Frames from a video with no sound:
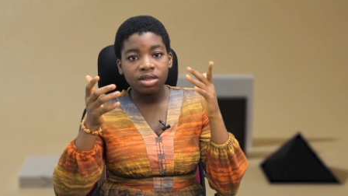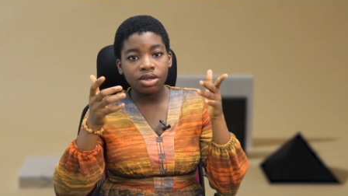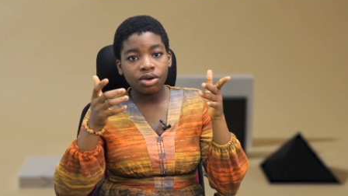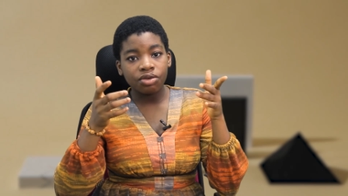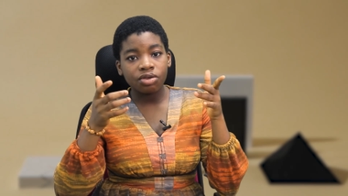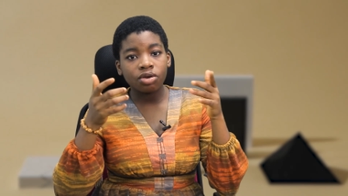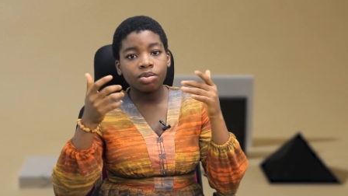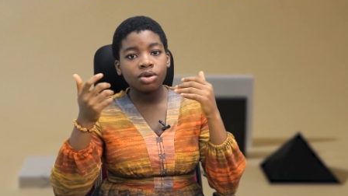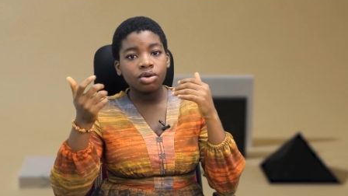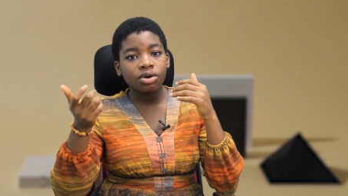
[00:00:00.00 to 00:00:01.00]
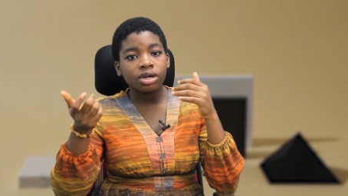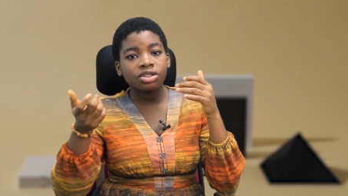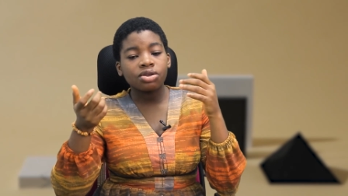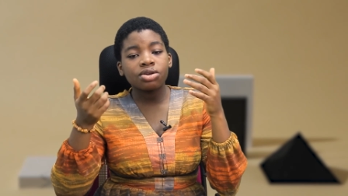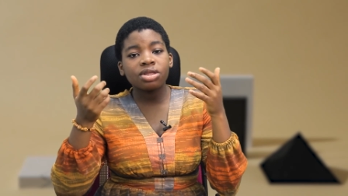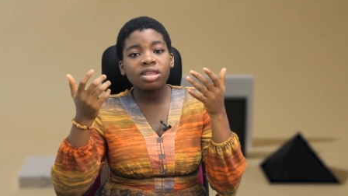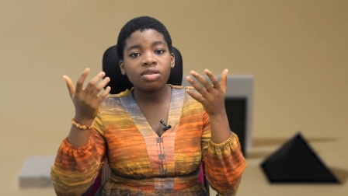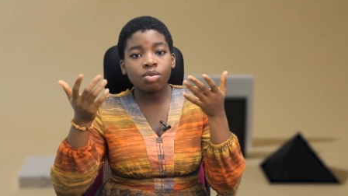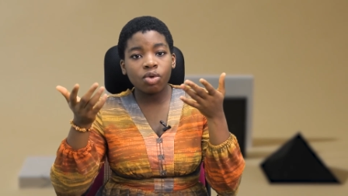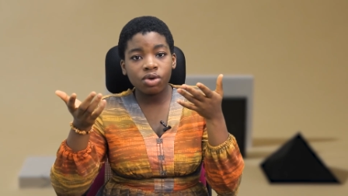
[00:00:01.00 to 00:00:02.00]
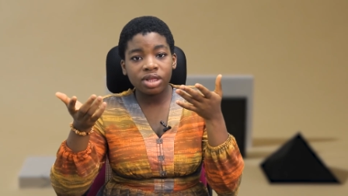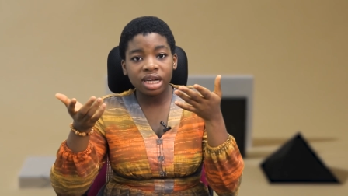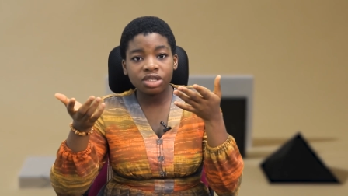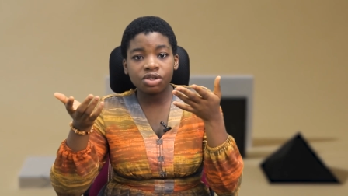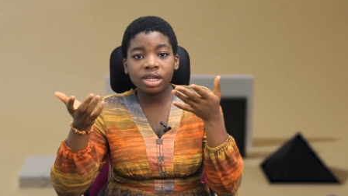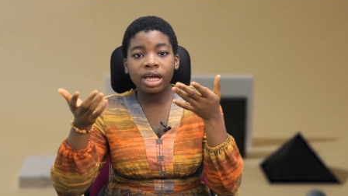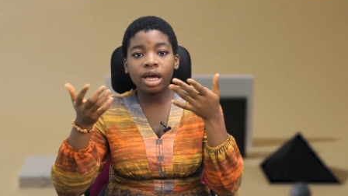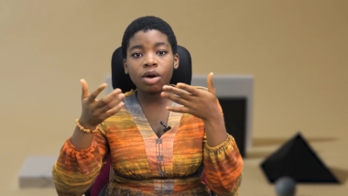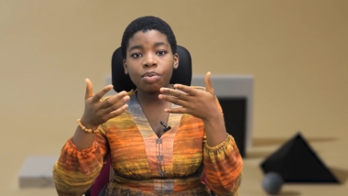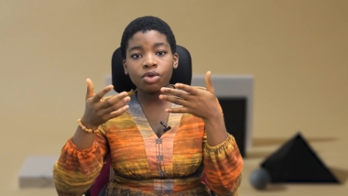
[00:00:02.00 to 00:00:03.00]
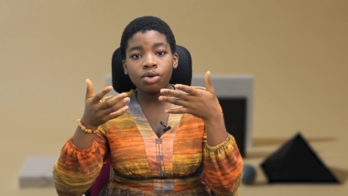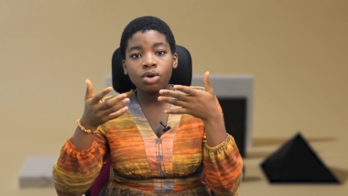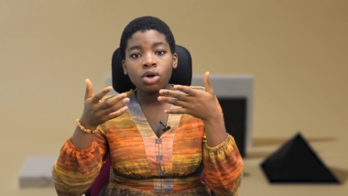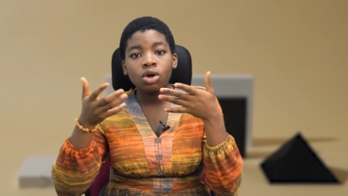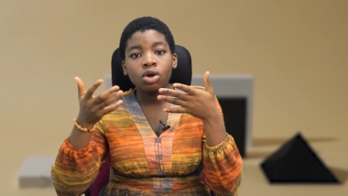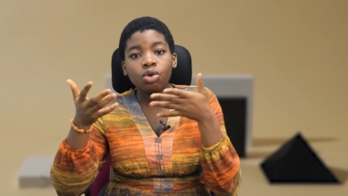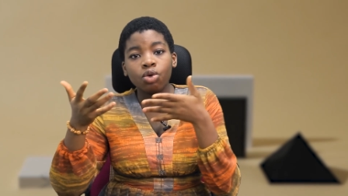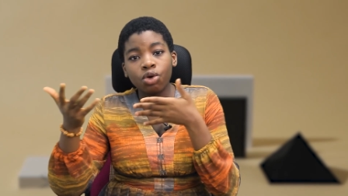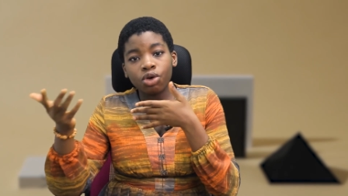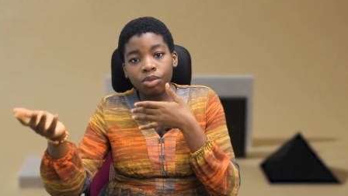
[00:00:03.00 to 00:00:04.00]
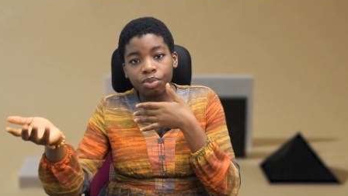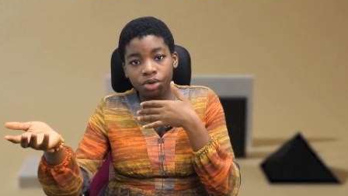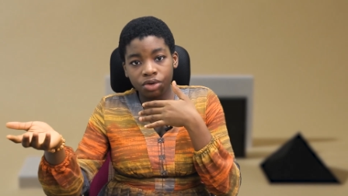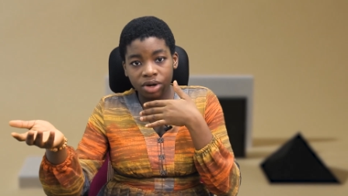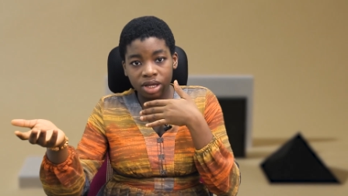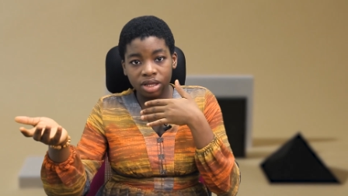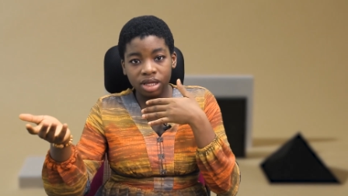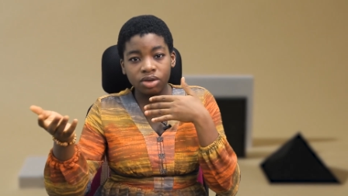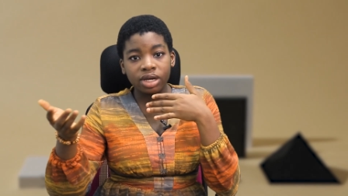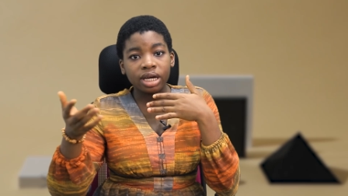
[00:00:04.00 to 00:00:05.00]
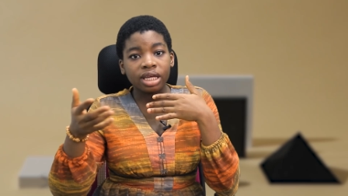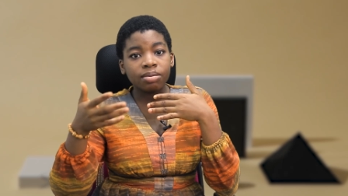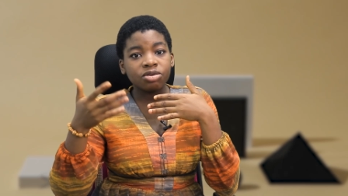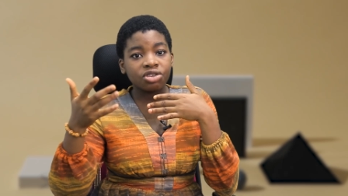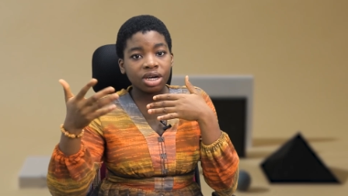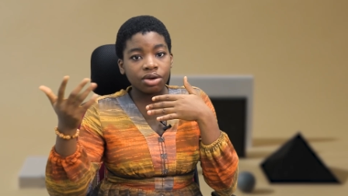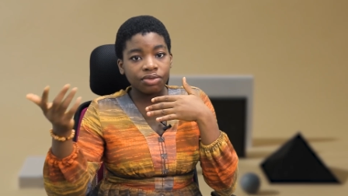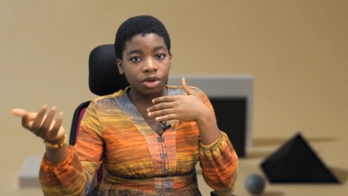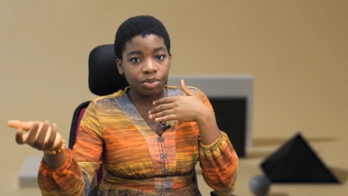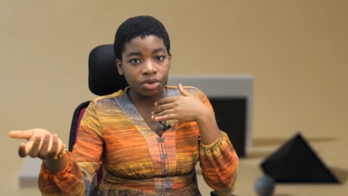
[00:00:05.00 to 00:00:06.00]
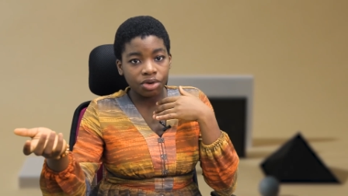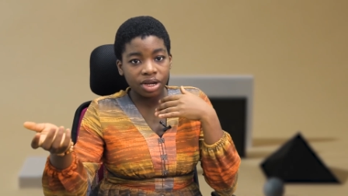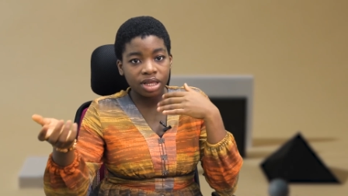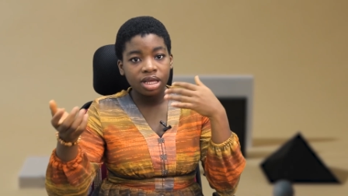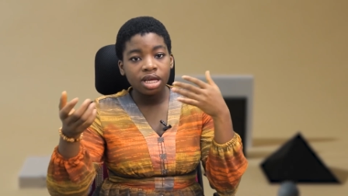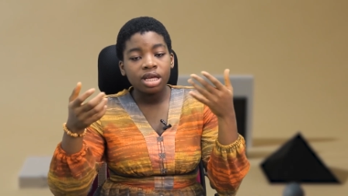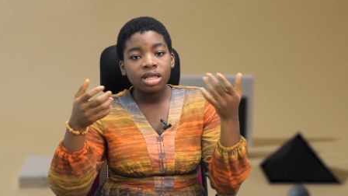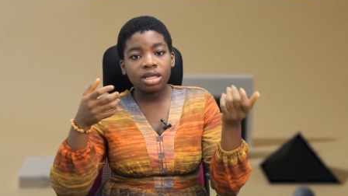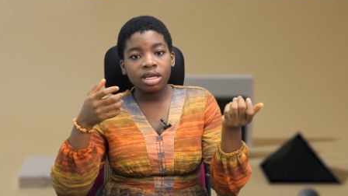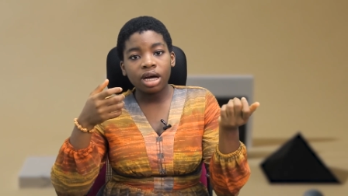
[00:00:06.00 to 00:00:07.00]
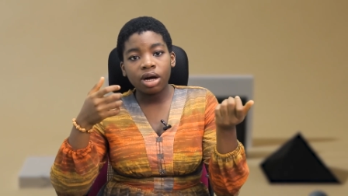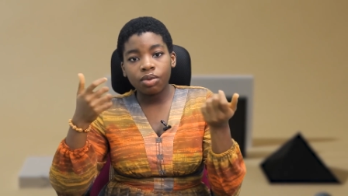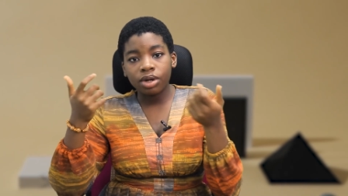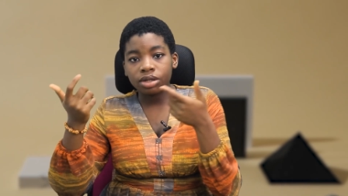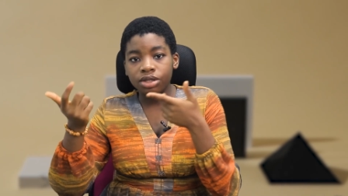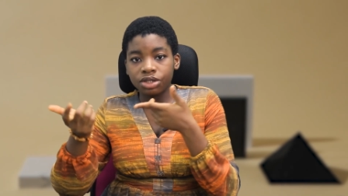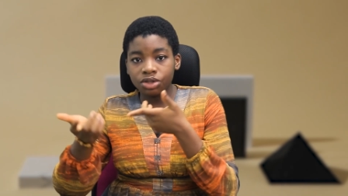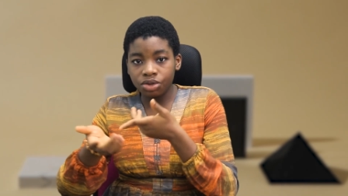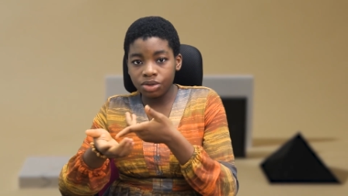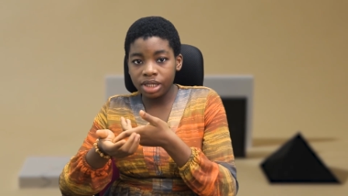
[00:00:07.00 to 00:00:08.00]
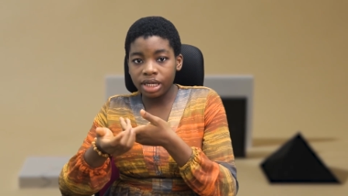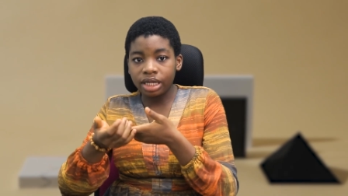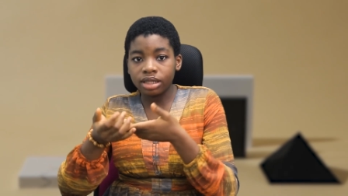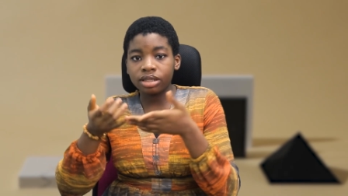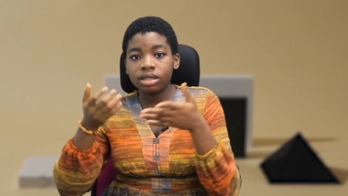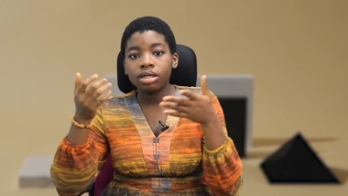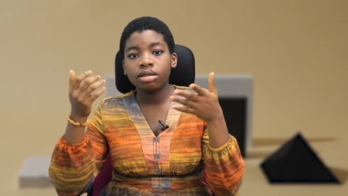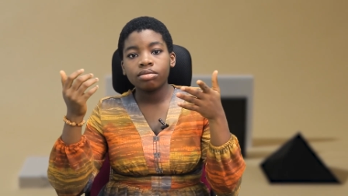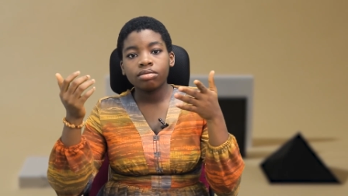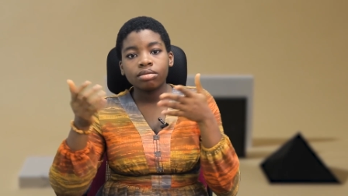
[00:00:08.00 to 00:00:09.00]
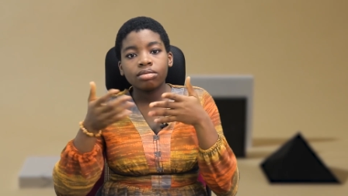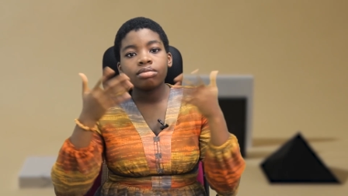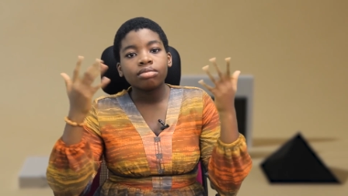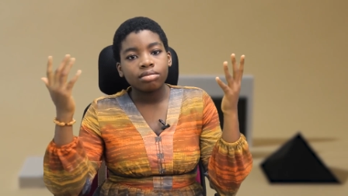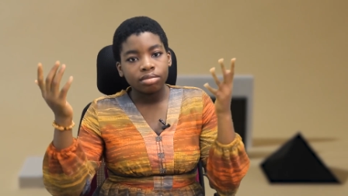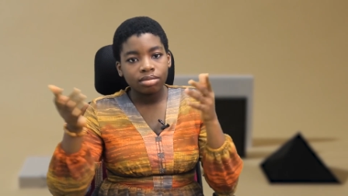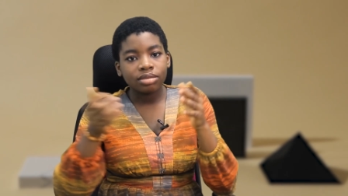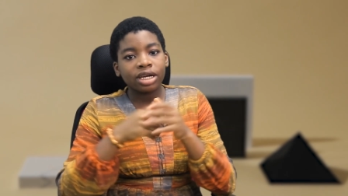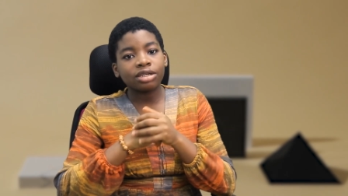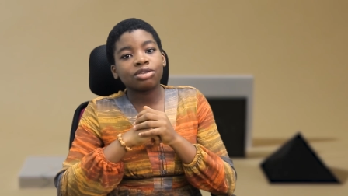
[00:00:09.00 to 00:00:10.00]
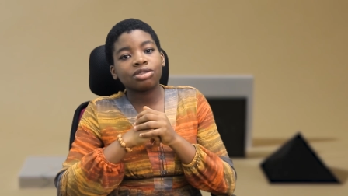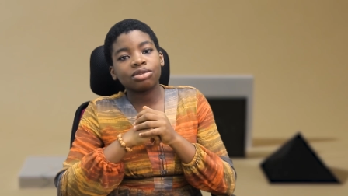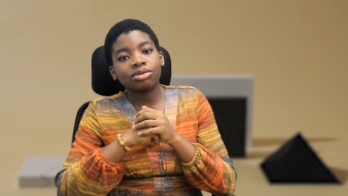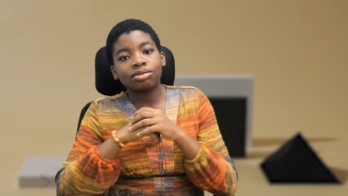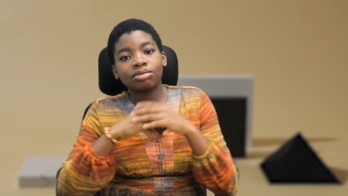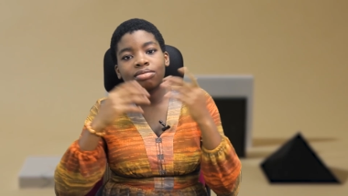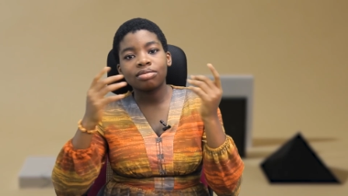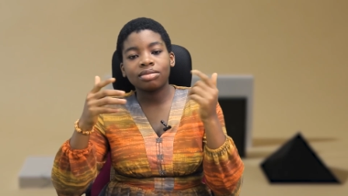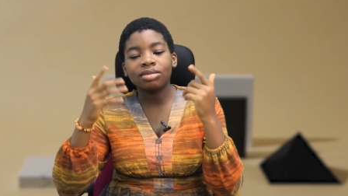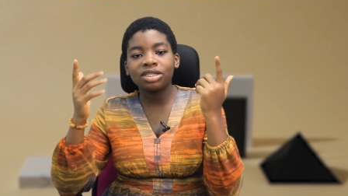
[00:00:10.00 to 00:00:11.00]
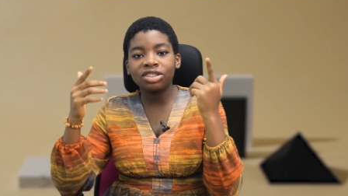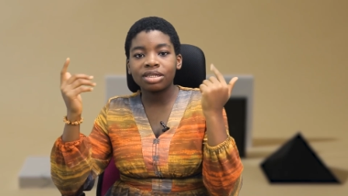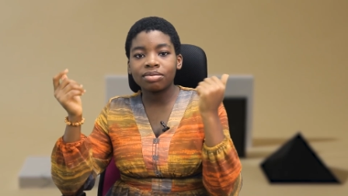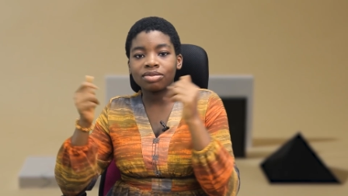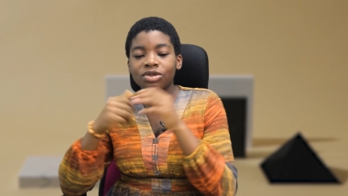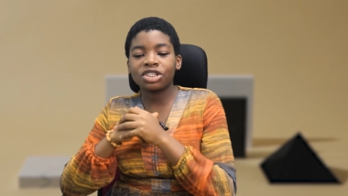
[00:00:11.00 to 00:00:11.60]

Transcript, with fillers: see your result, but no correction. So these modes actually help you know your progress. You can keep track of your progress, see how well you're doing, and get used to the JAMB